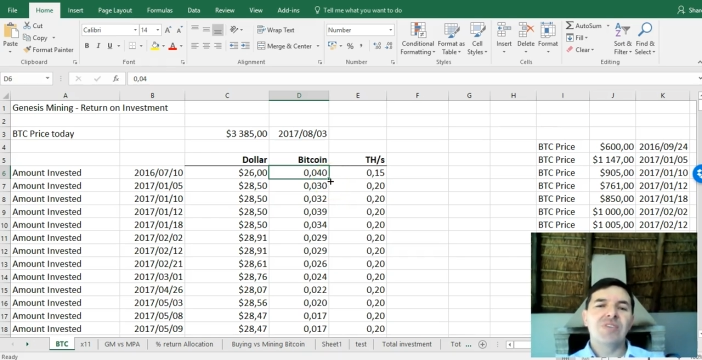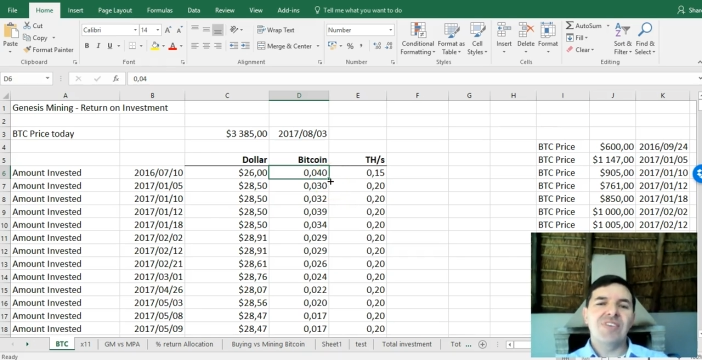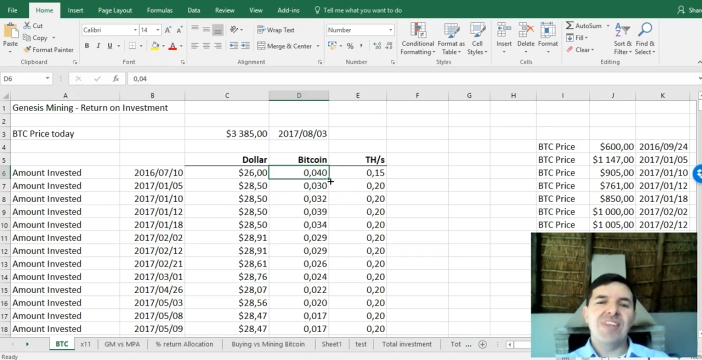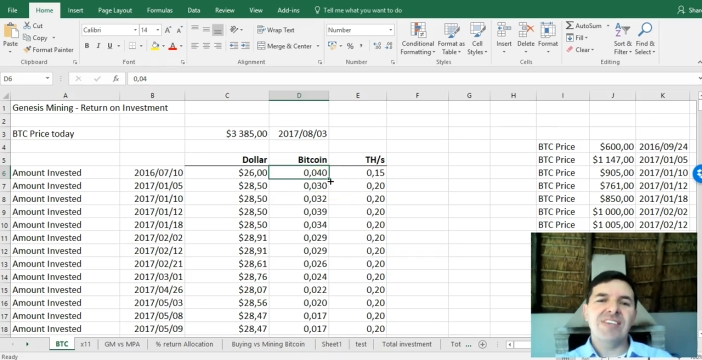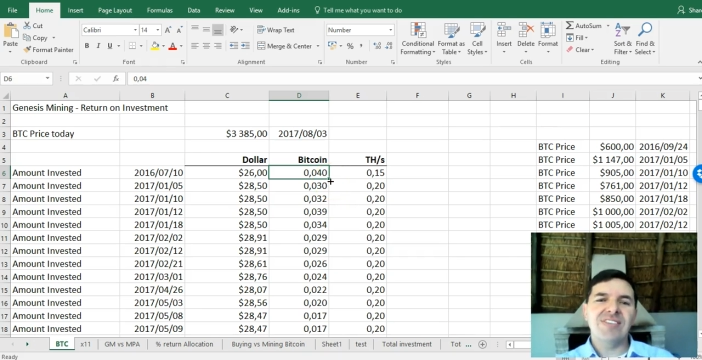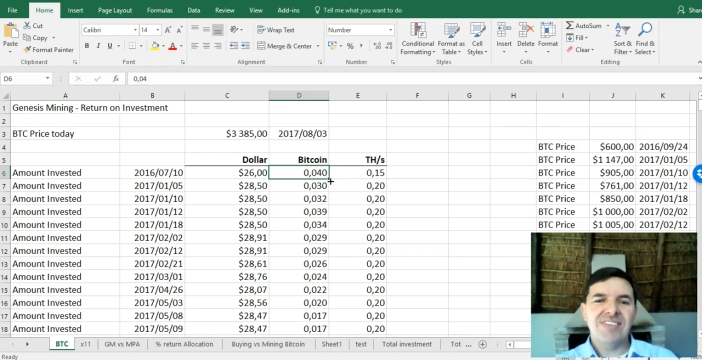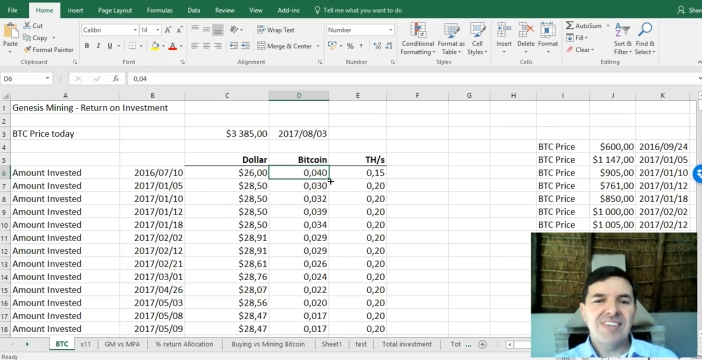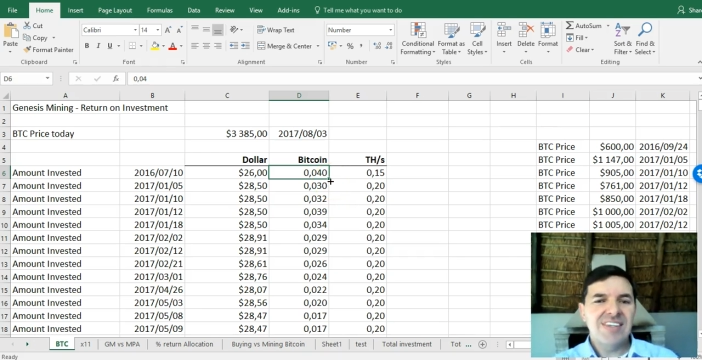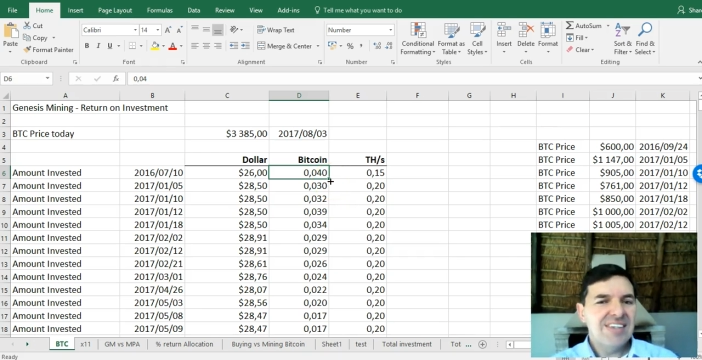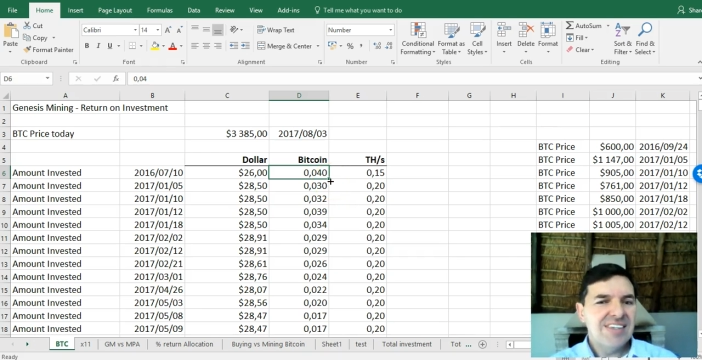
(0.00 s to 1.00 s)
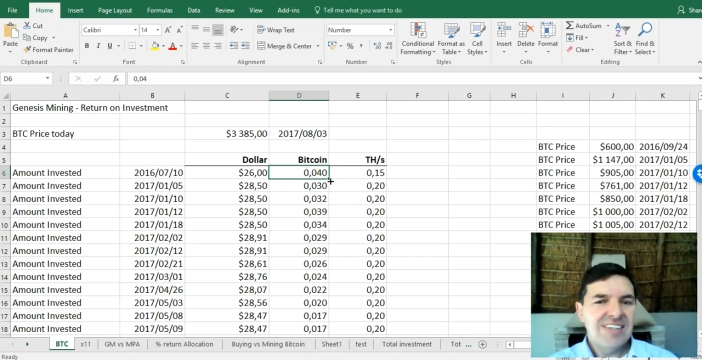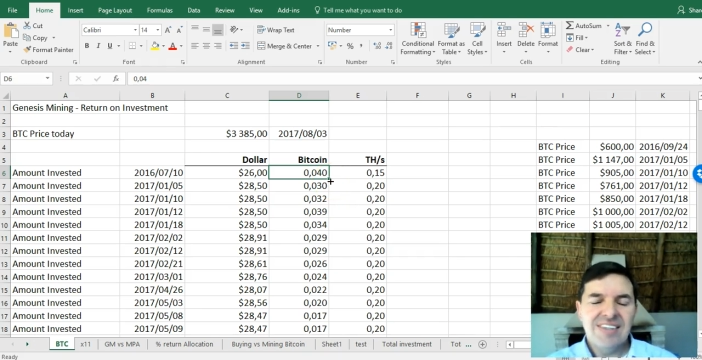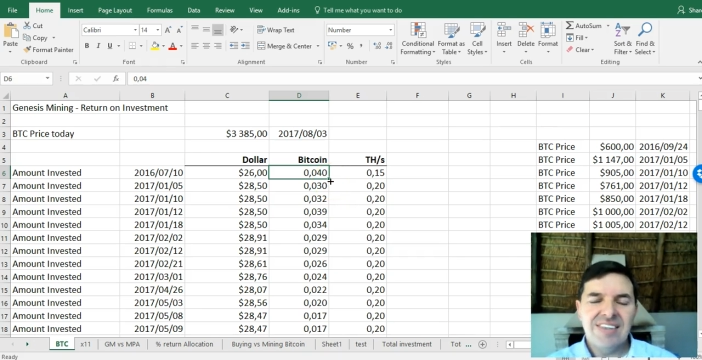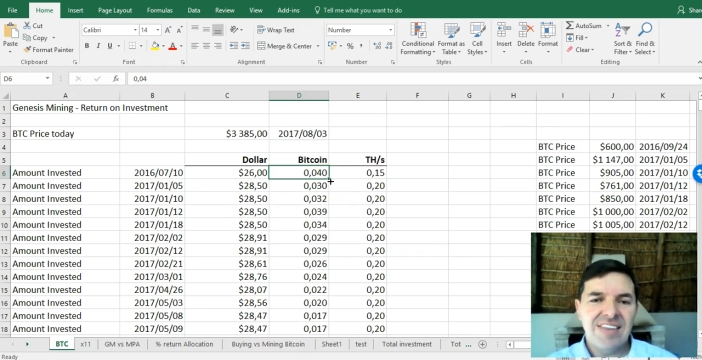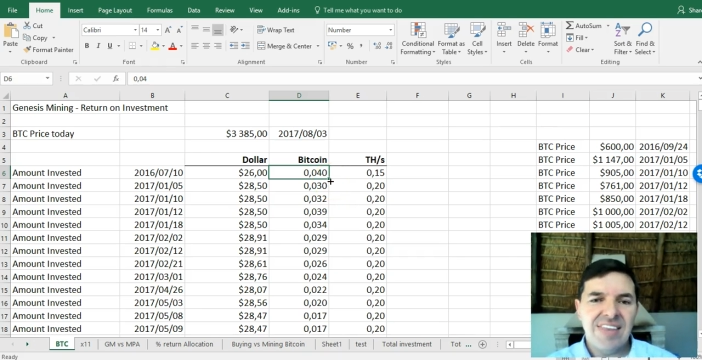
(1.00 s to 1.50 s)
So that's
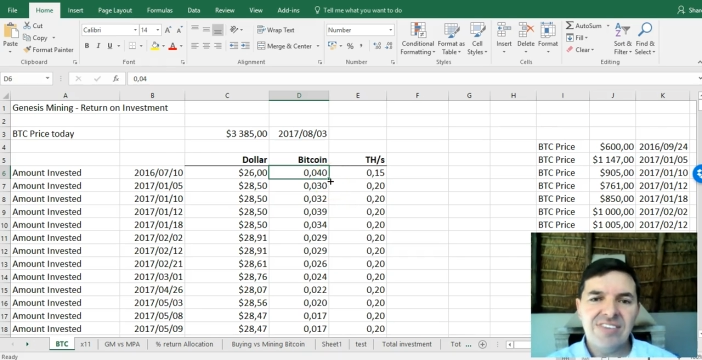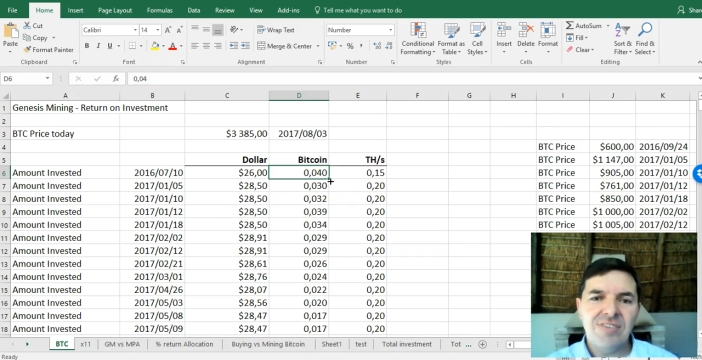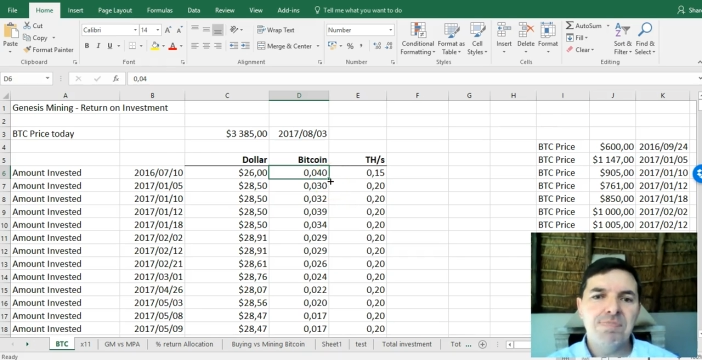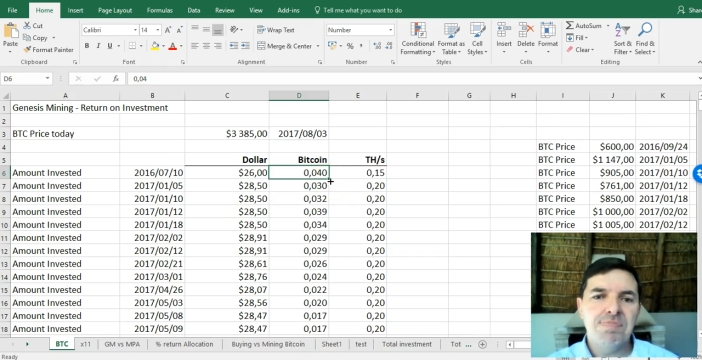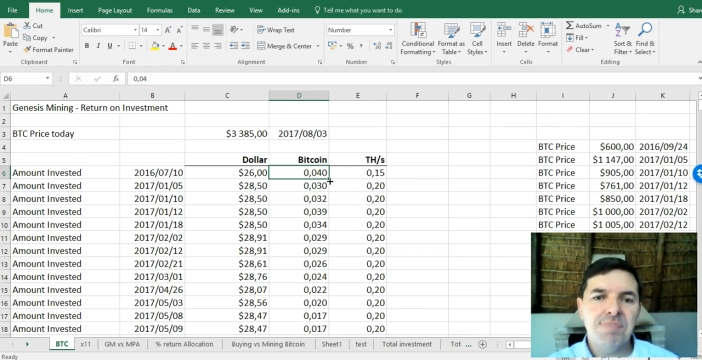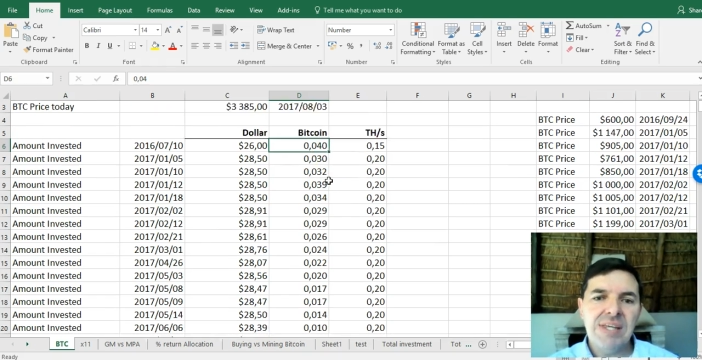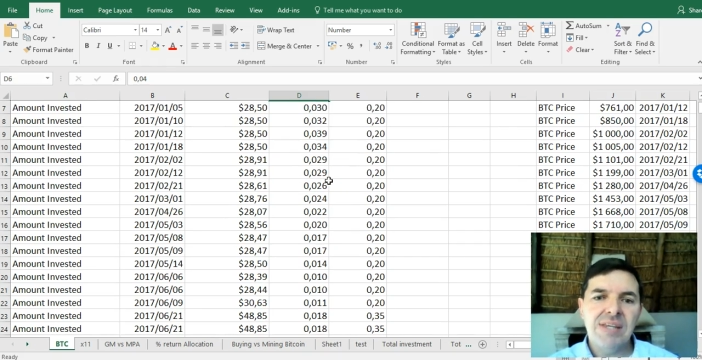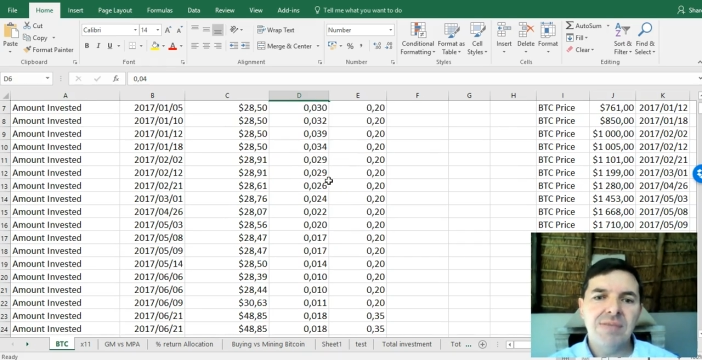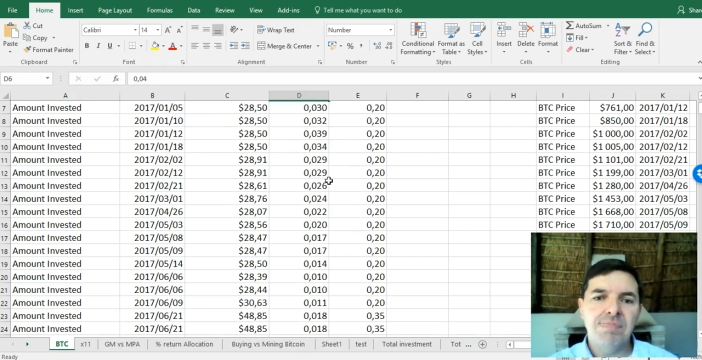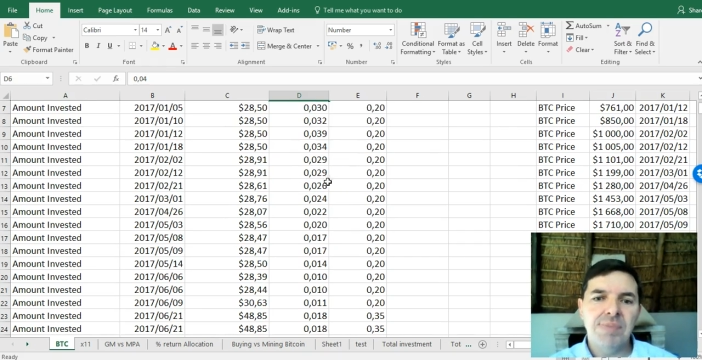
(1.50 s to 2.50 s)
a big